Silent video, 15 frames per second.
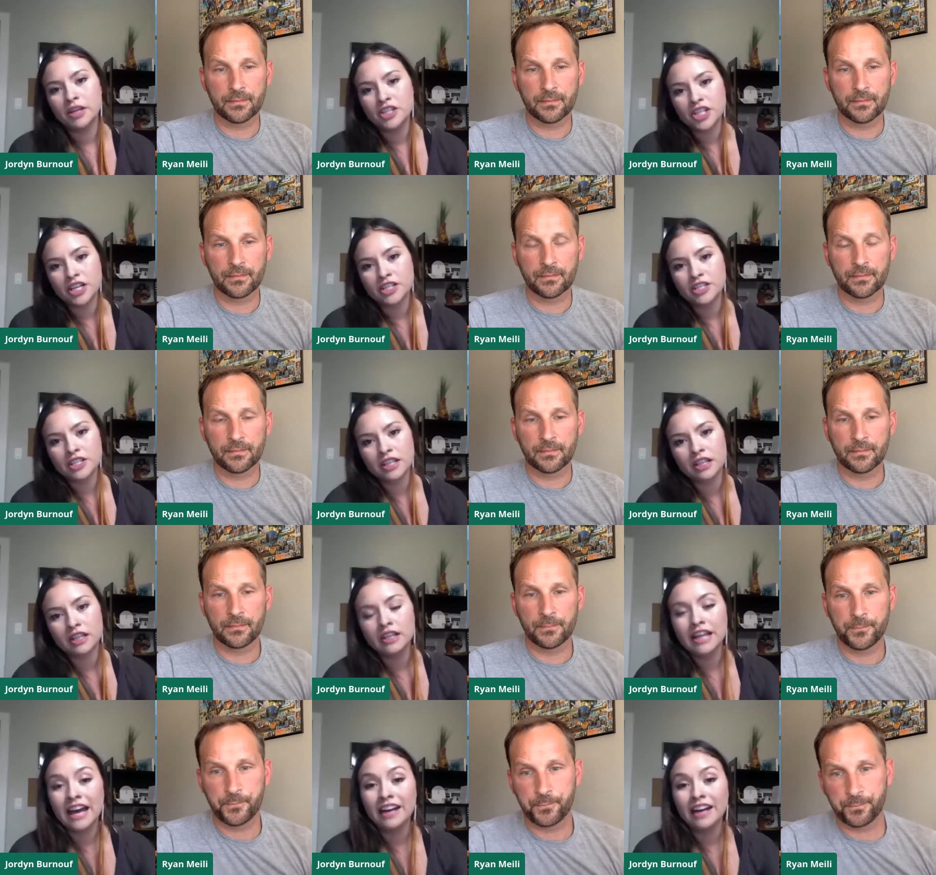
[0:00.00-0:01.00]
Speaker 1: to make
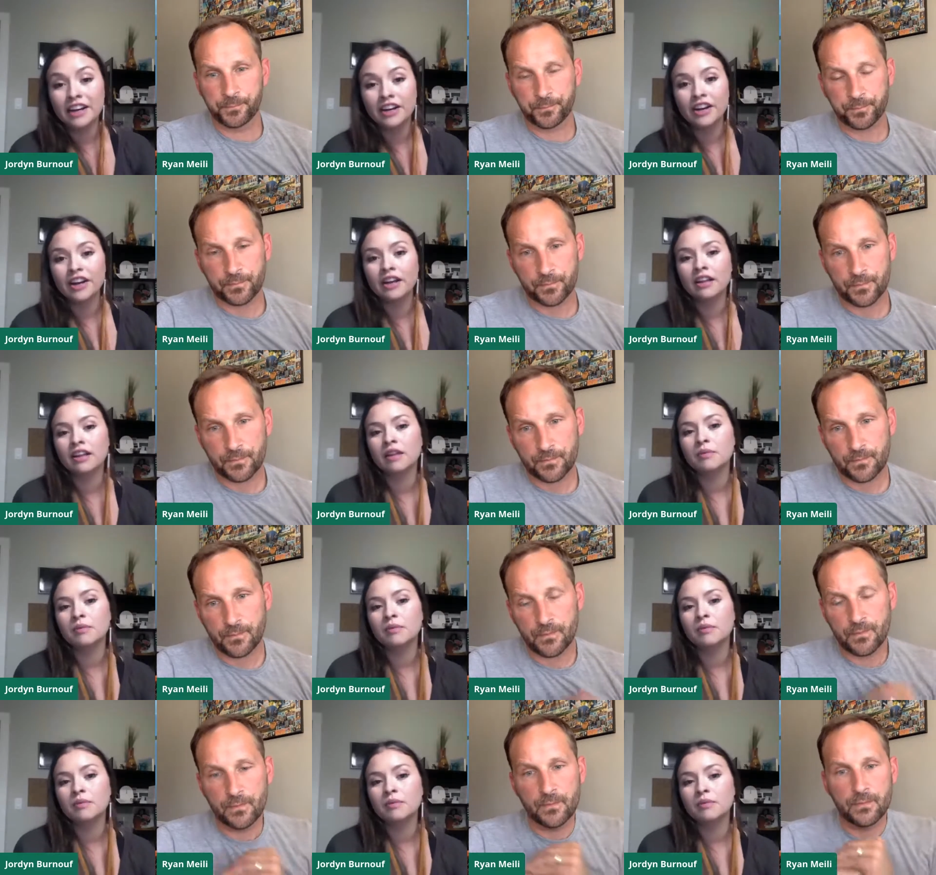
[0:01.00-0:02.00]
change in, in that area?
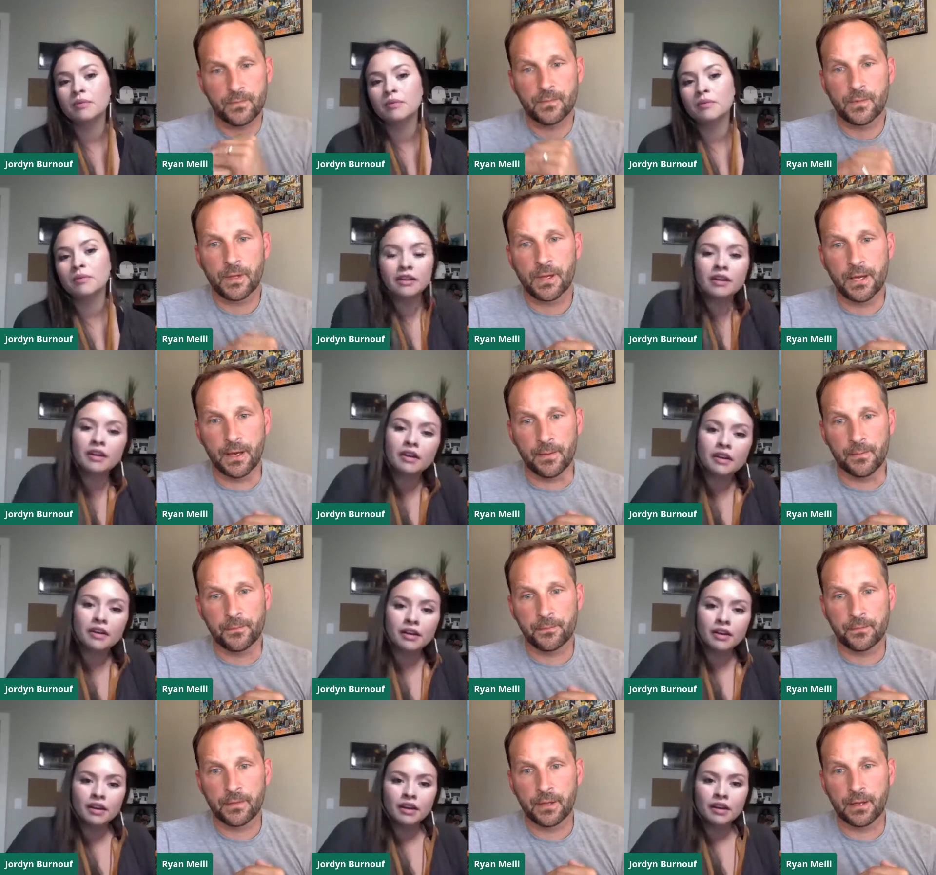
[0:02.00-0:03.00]
Speaker 2: I
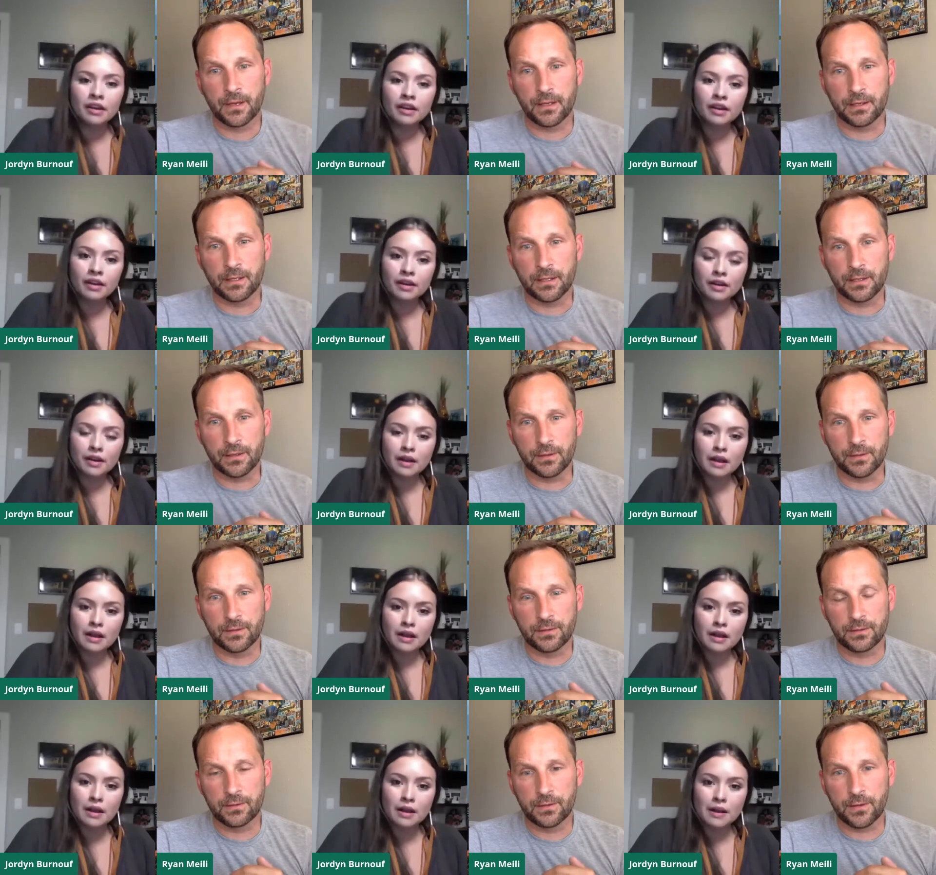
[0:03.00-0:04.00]
mean, the,
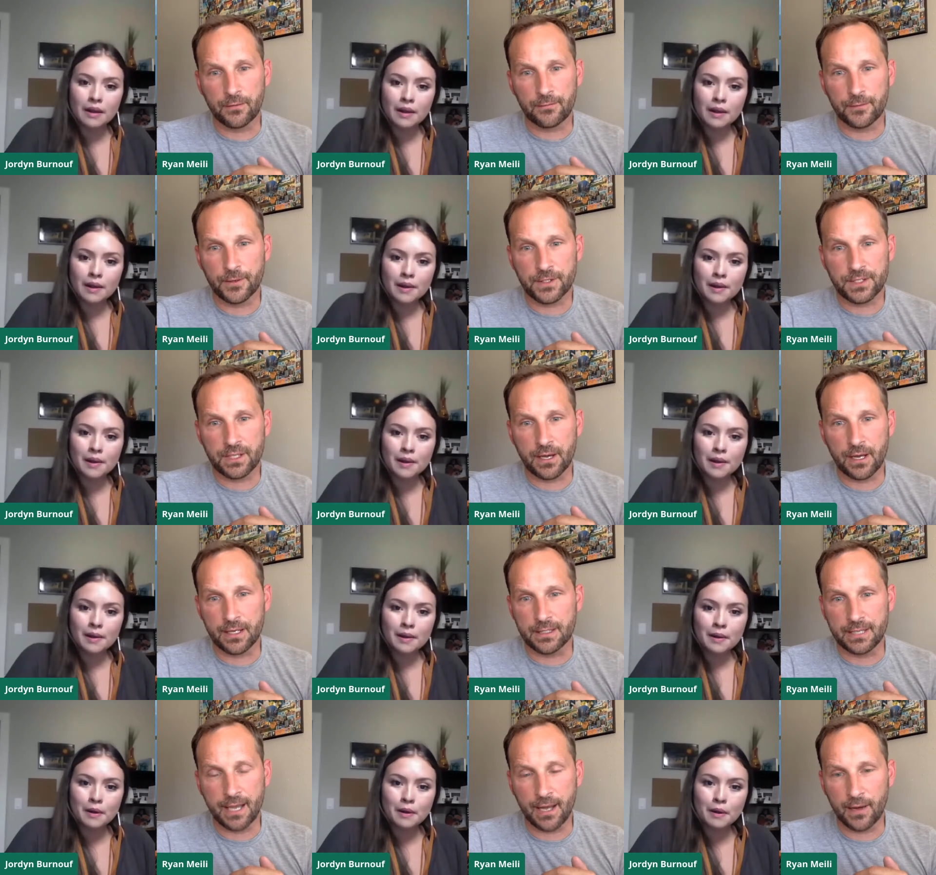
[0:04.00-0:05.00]
the first thought
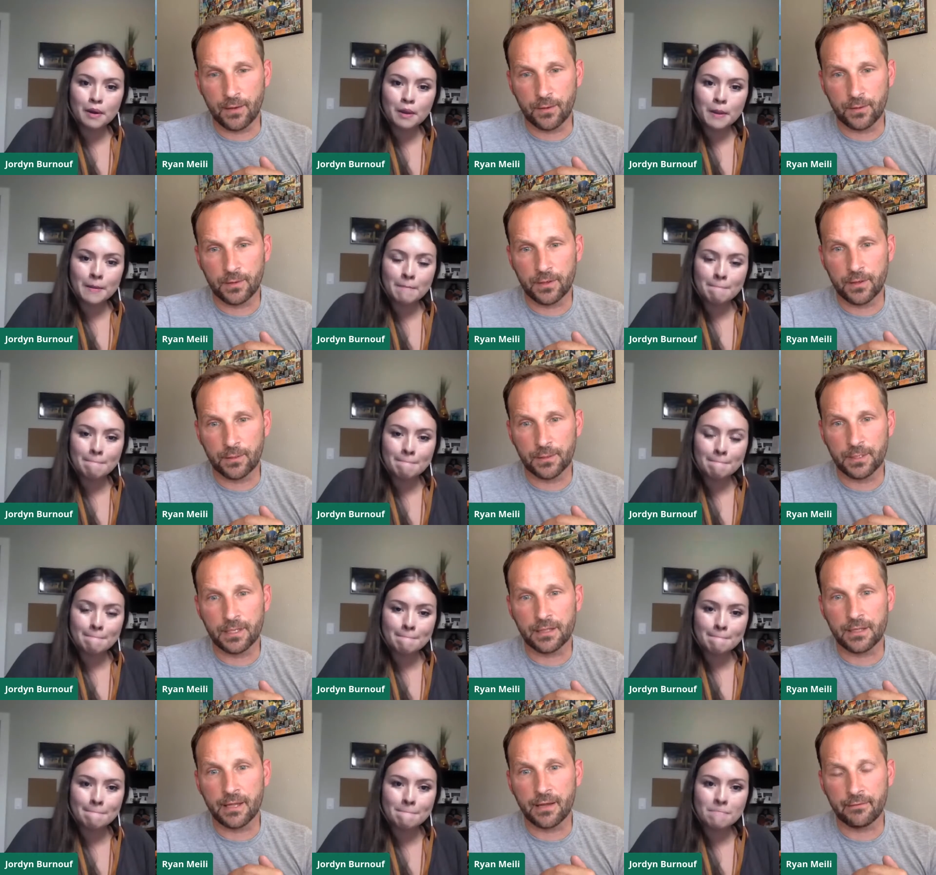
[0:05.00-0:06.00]
is how
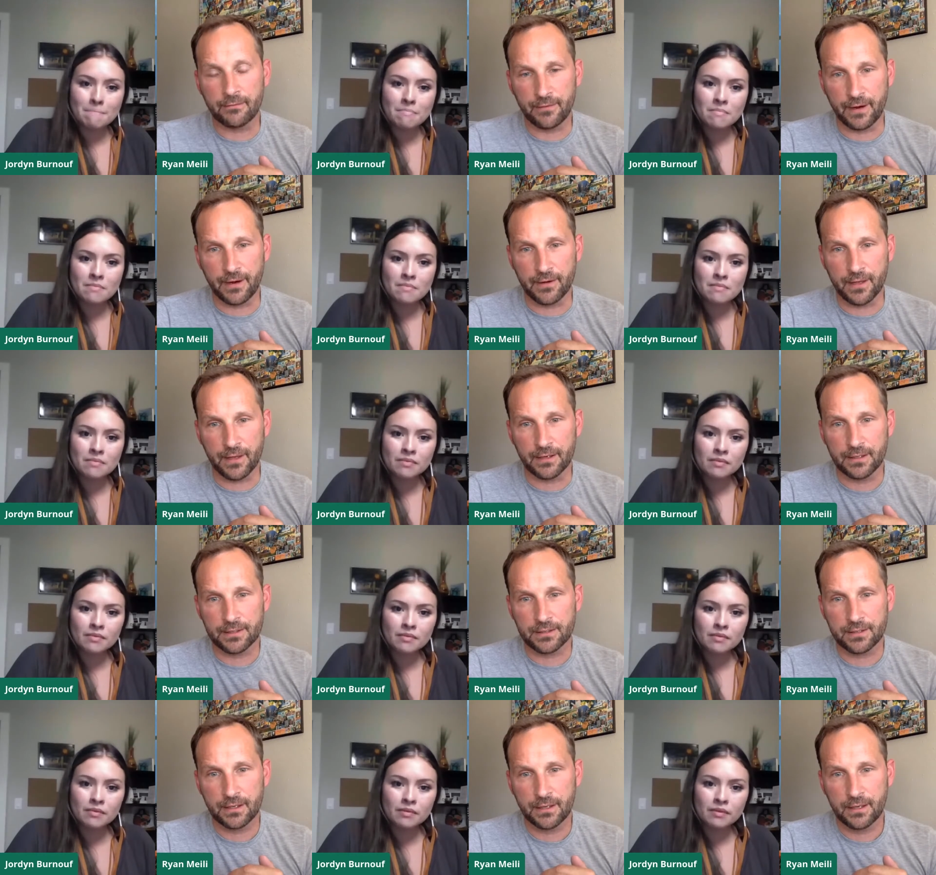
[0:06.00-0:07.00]
completely unfair that
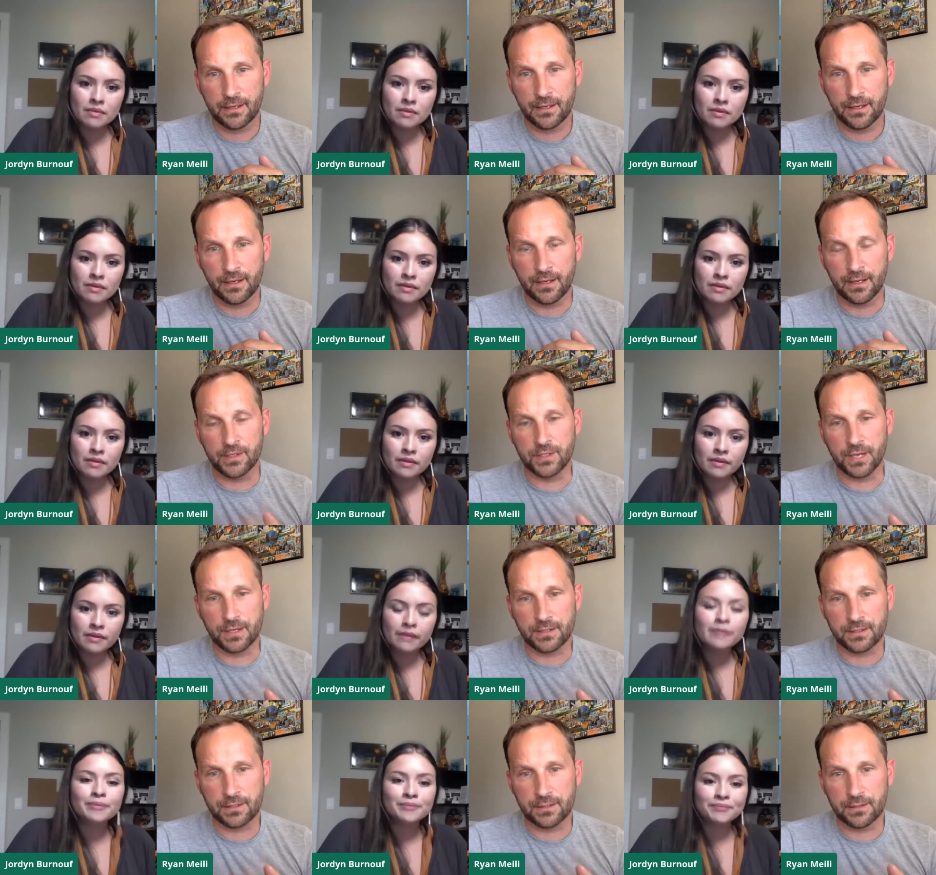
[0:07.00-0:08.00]
is and
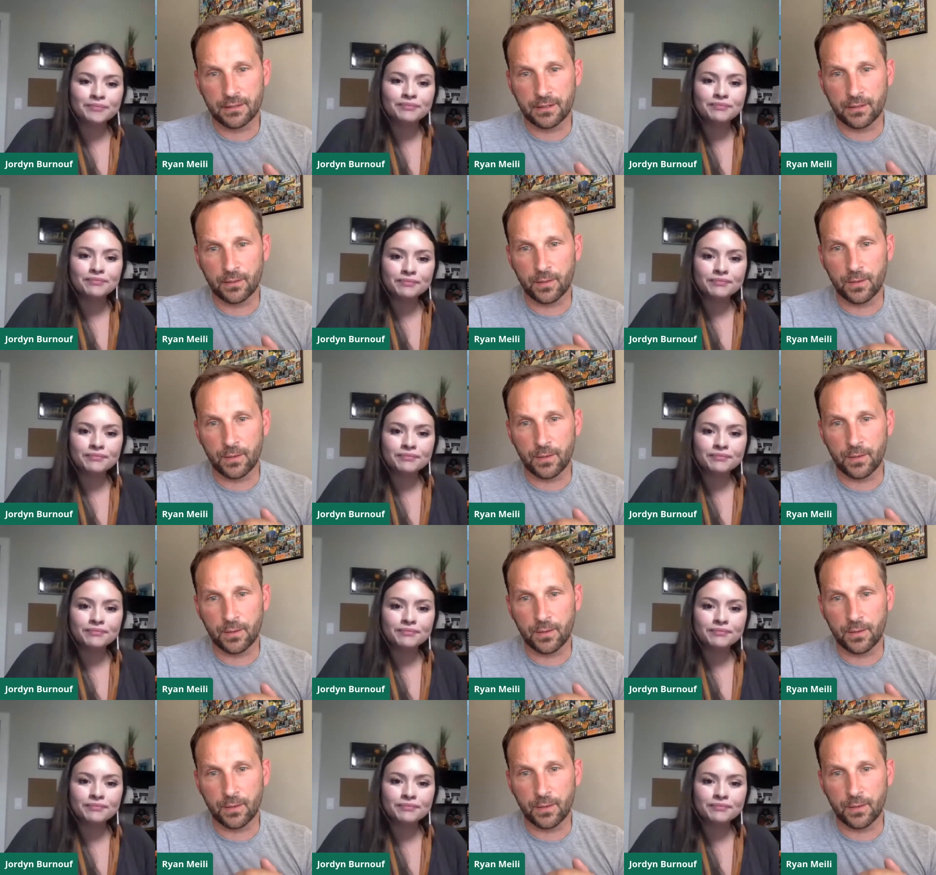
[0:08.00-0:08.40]
unjust that